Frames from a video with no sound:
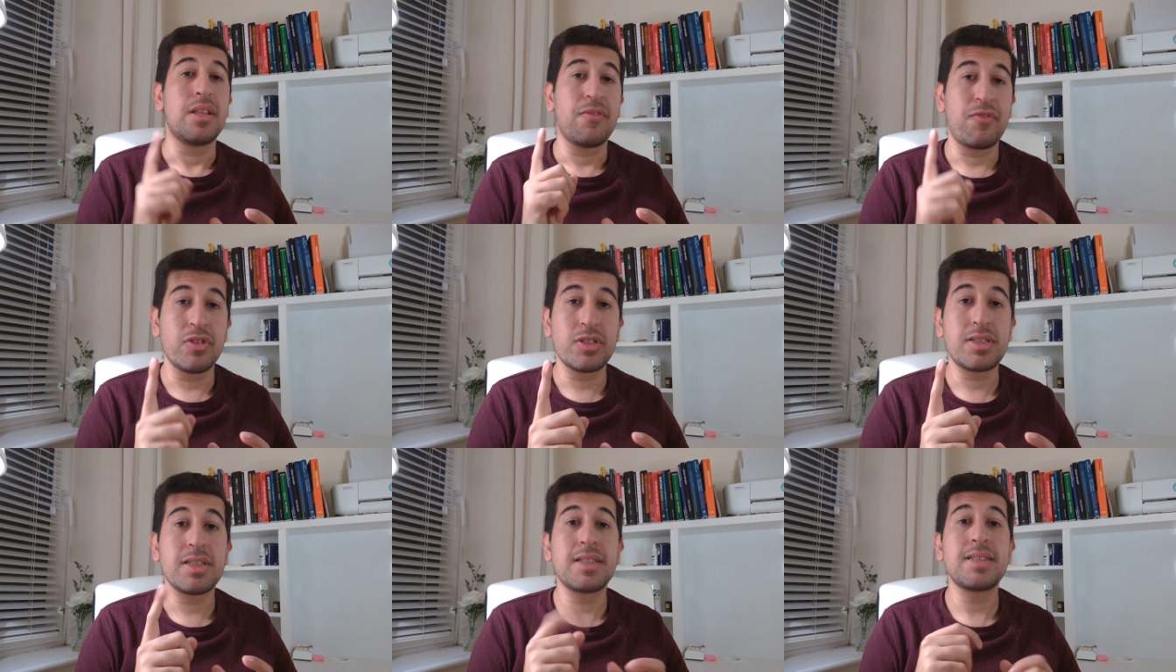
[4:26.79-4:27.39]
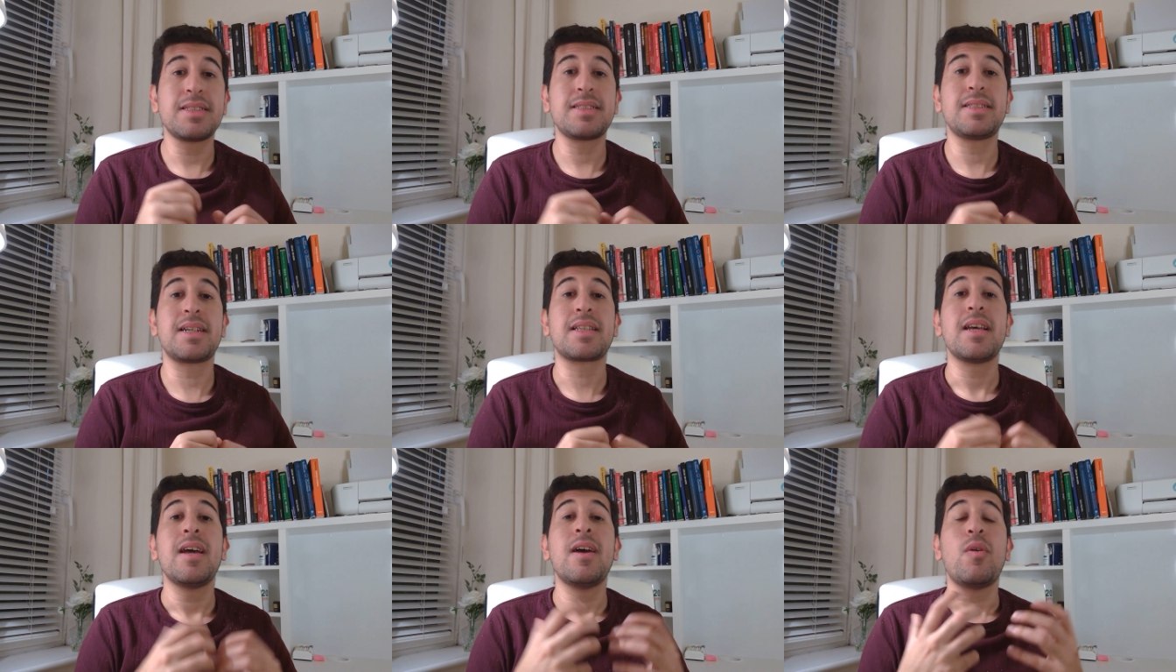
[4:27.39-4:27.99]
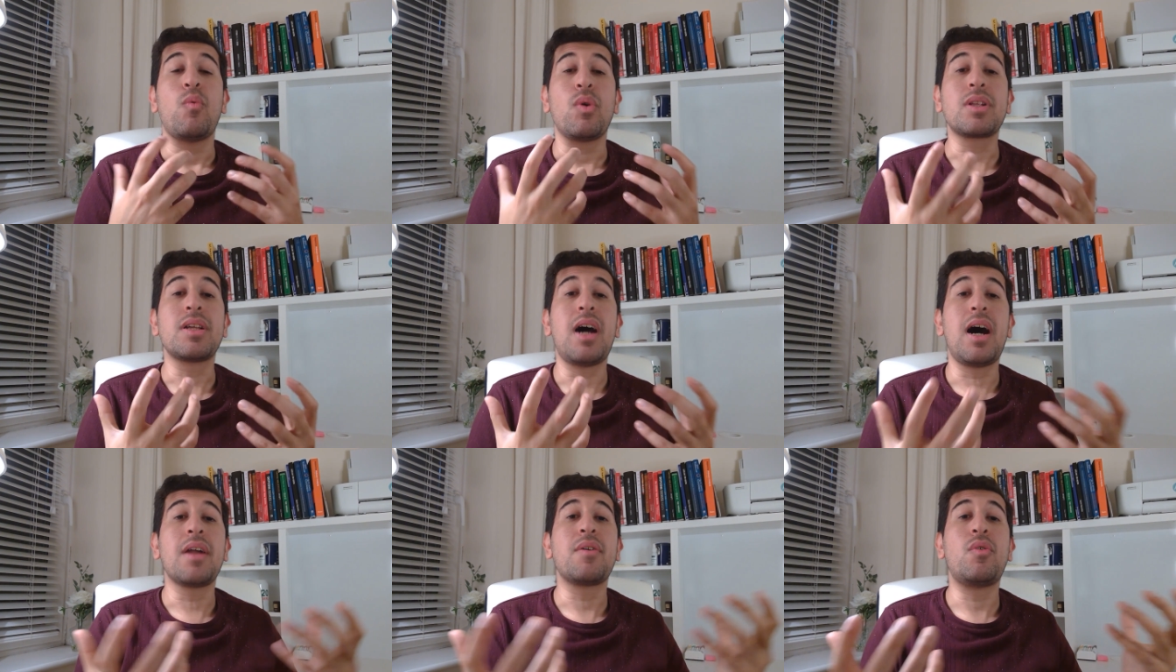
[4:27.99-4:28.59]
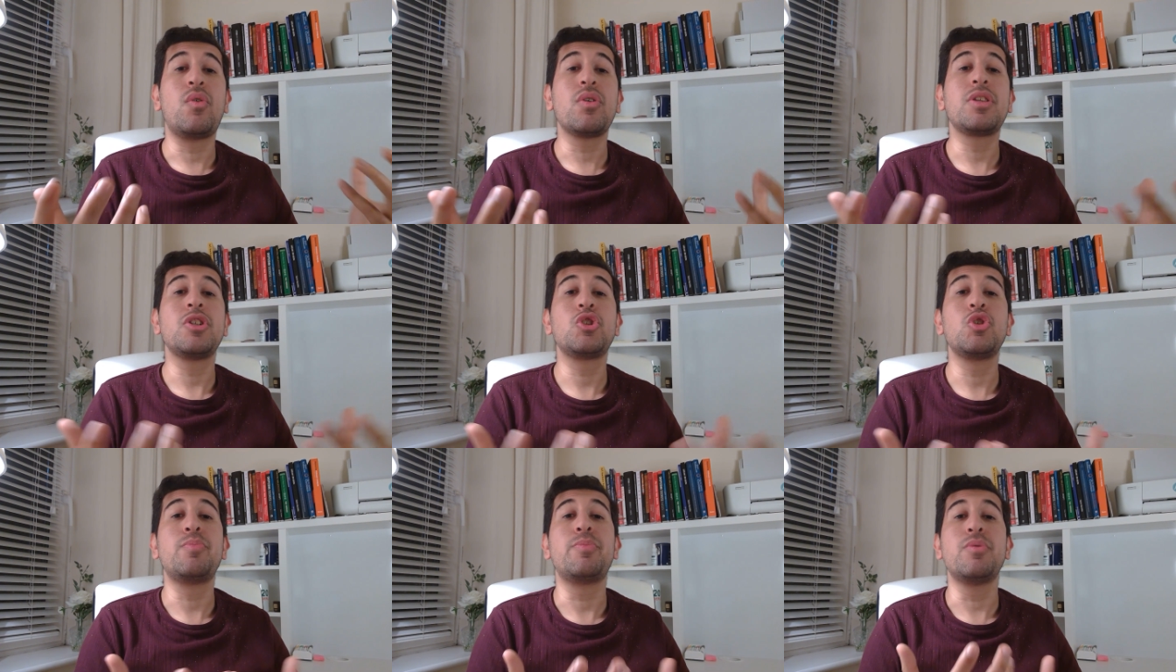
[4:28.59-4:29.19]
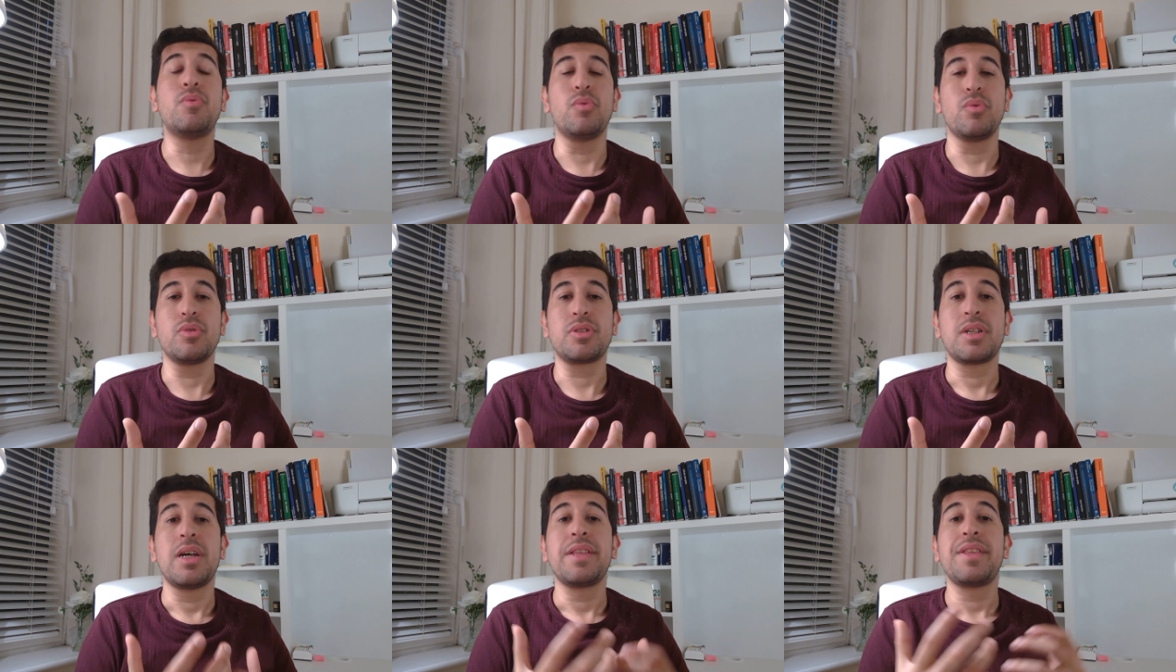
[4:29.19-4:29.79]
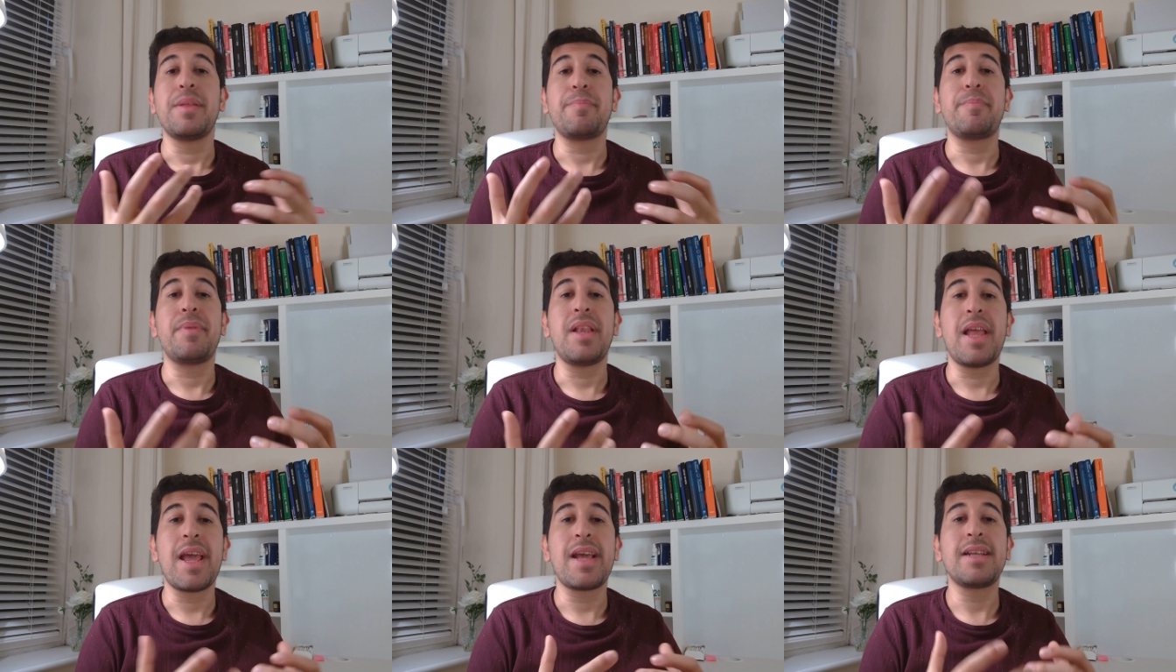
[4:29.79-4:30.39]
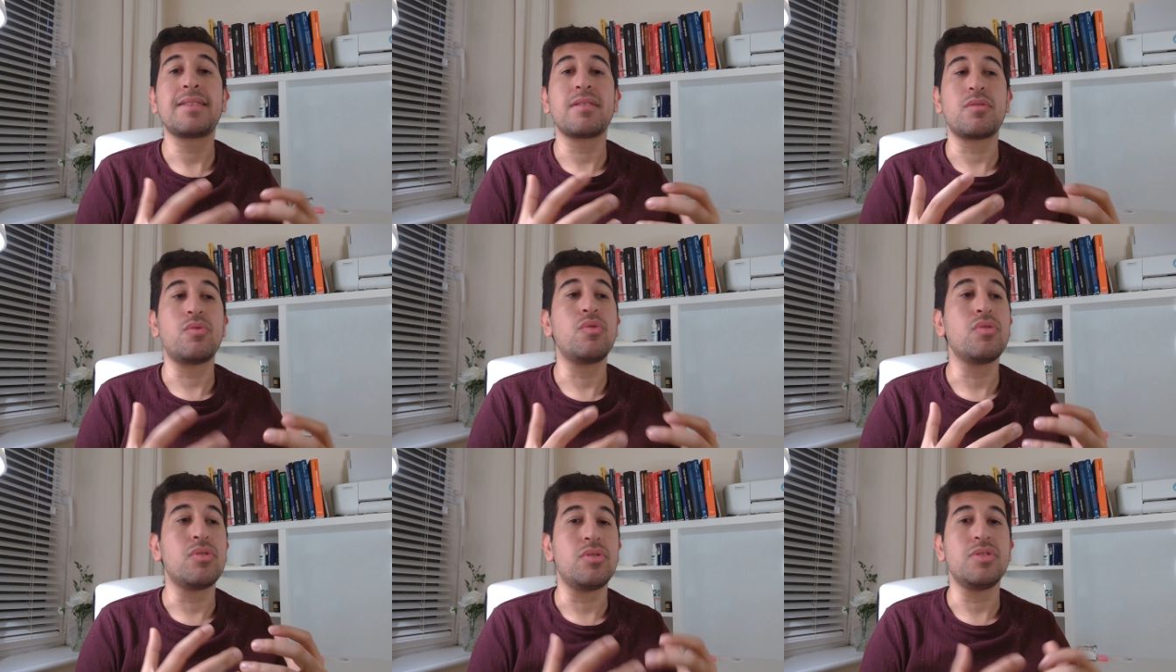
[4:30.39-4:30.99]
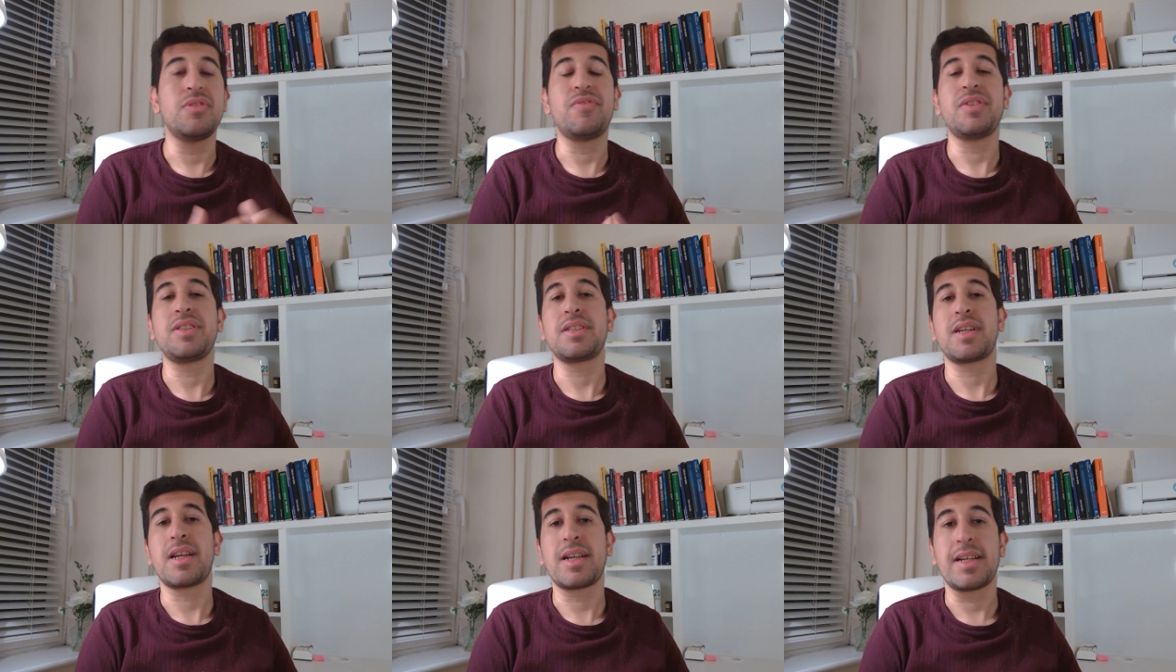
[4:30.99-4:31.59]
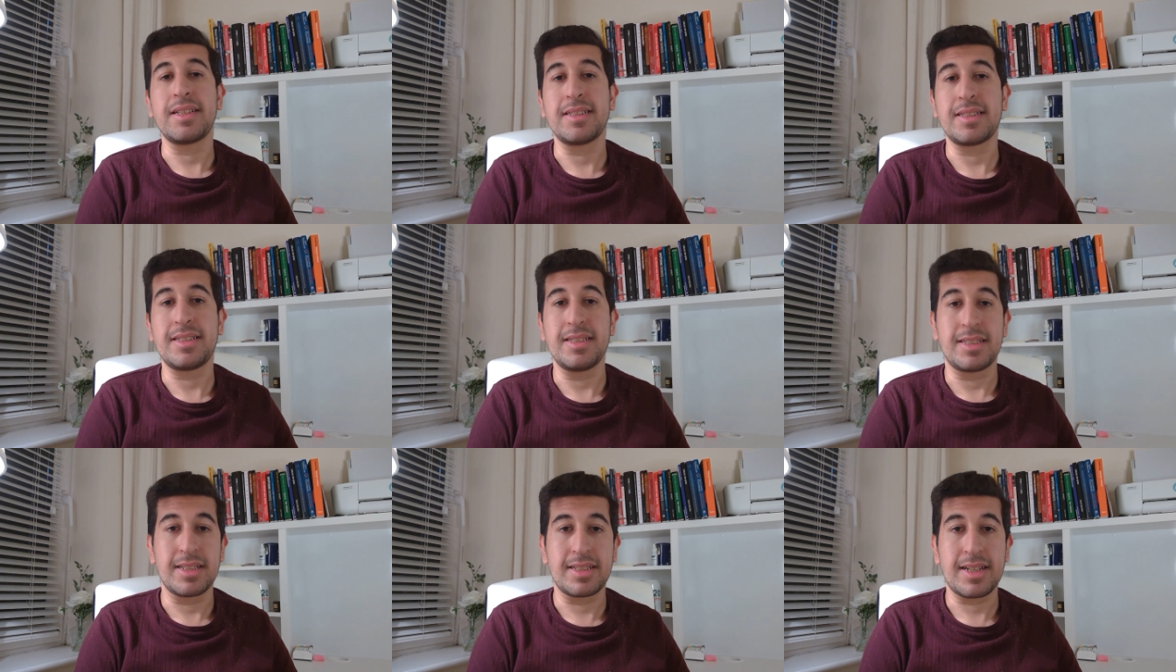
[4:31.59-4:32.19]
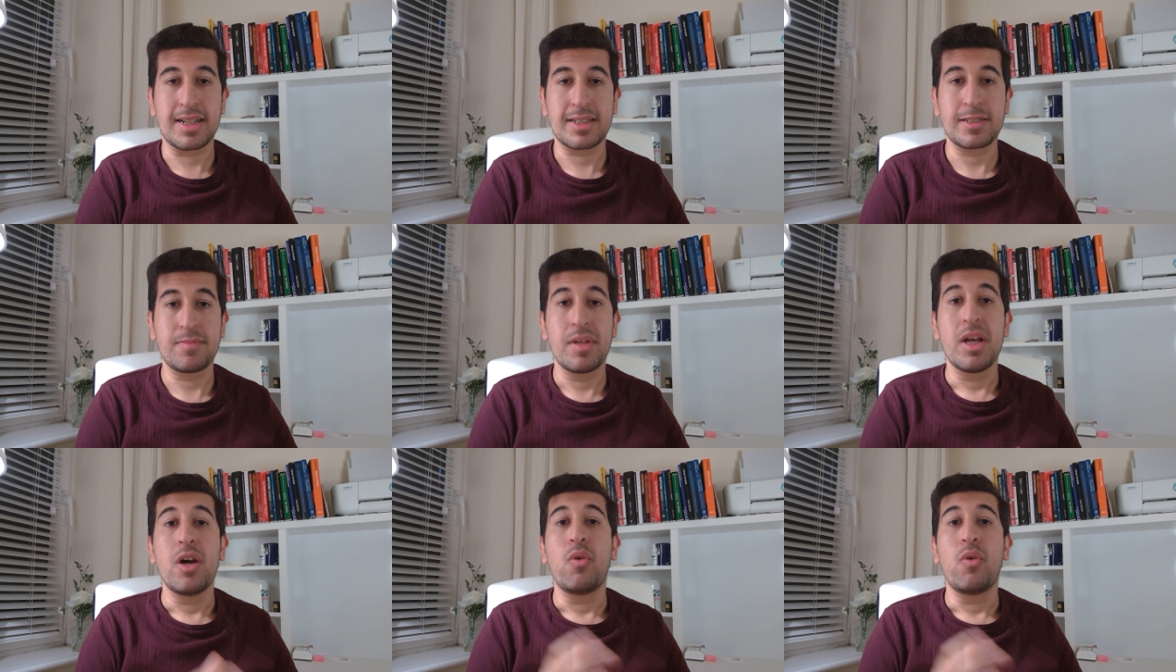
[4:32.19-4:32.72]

First thing is that what are all the job rules that plays a role on defending against these attacks?